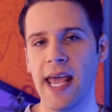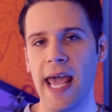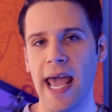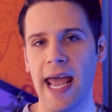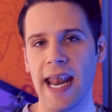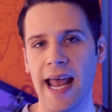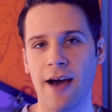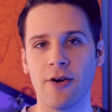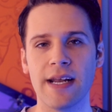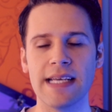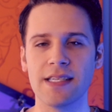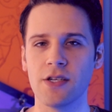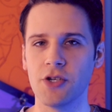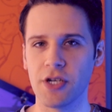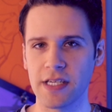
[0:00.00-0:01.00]
and how it
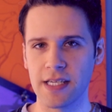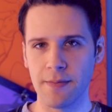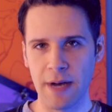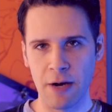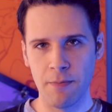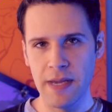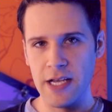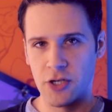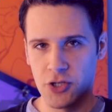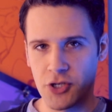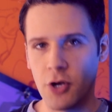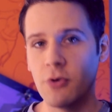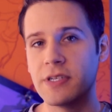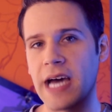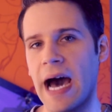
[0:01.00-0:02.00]
isn't just about being
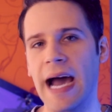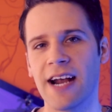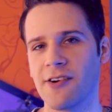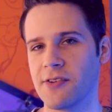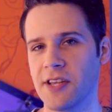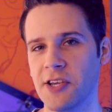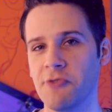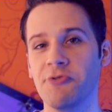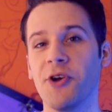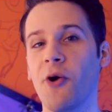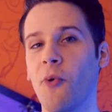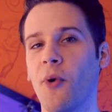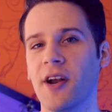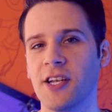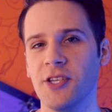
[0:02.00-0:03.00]
so tired that you
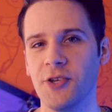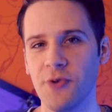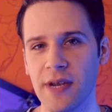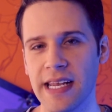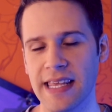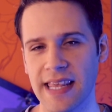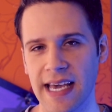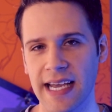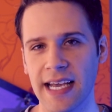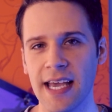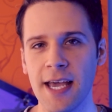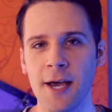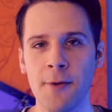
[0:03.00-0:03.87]
don't want to do anything,